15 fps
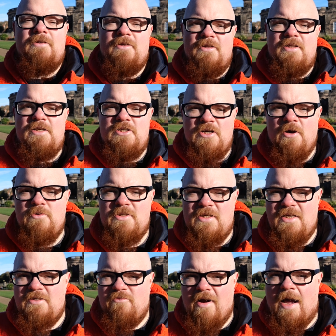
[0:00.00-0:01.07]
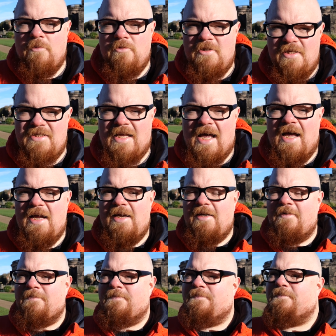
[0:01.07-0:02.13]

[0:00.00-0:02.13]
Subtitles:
that they'd chosen his round design.